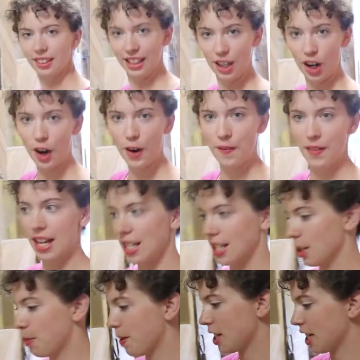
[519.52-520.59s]
Nervous,
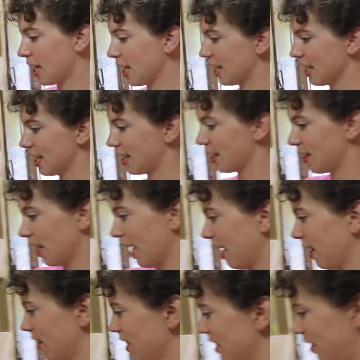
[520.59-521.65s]
especially because it's
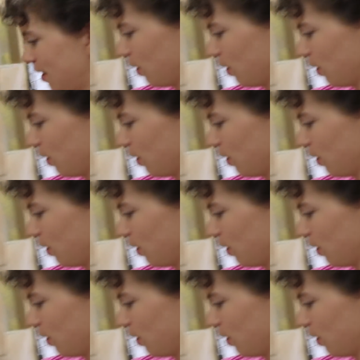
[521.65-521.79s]
like this